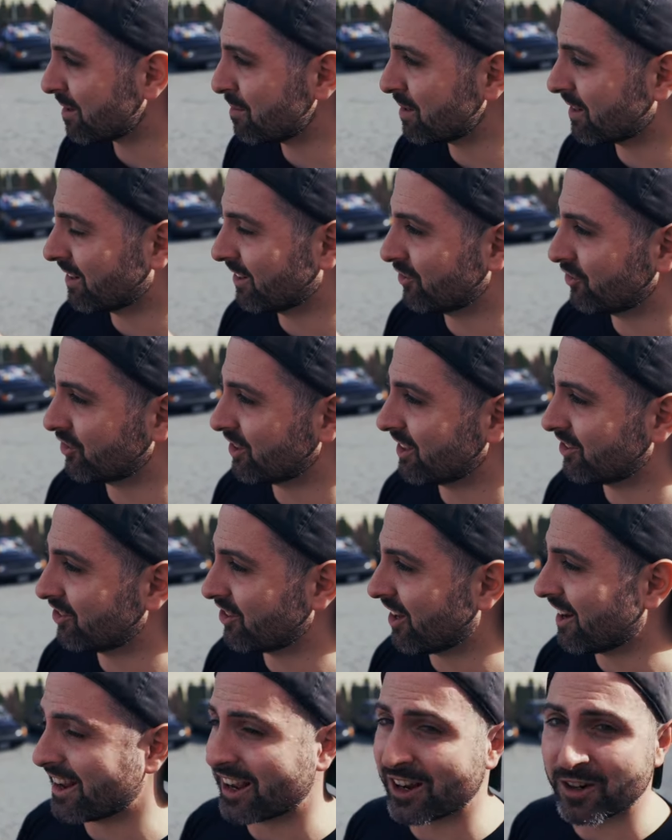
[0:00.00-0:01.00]
because
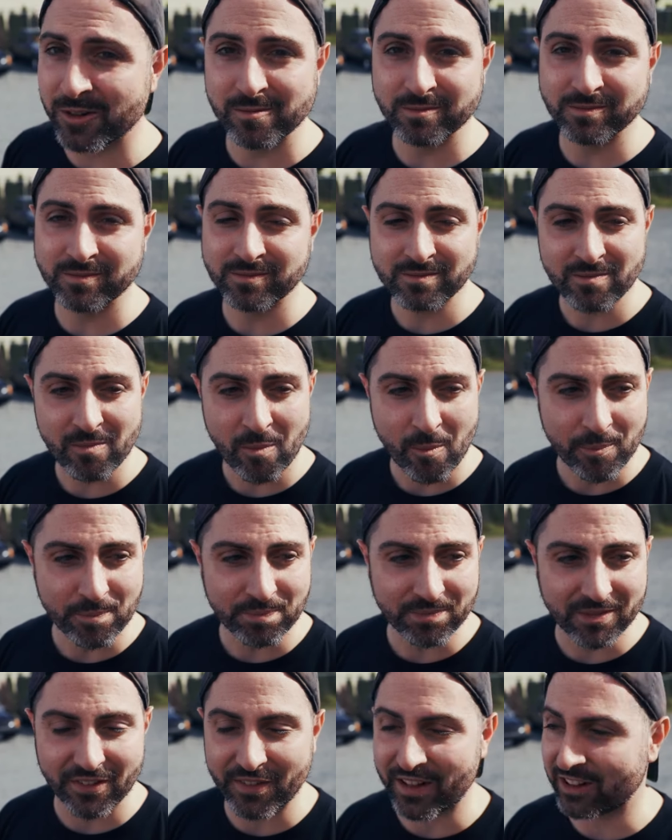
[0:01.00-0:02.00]
it's sunny out,
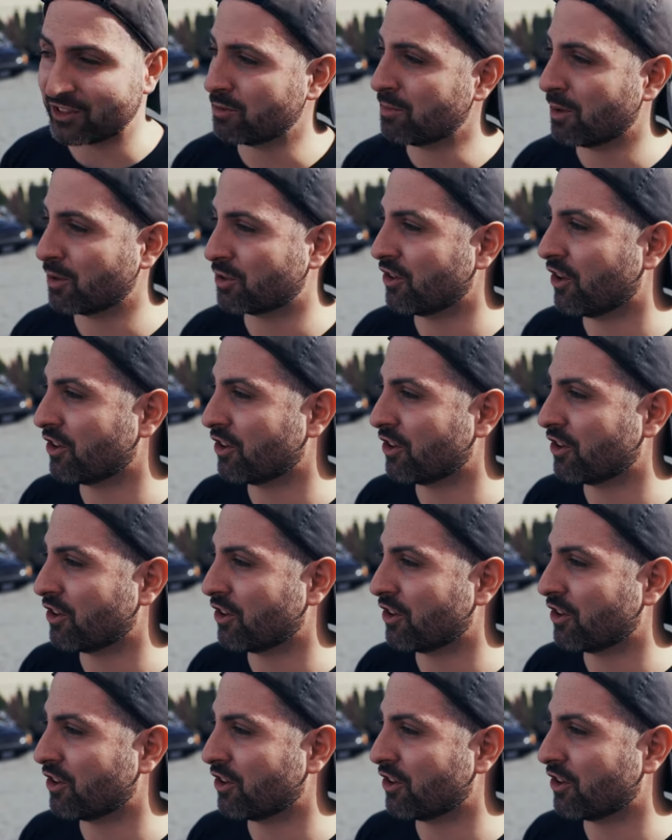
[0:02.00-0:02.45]
and that's about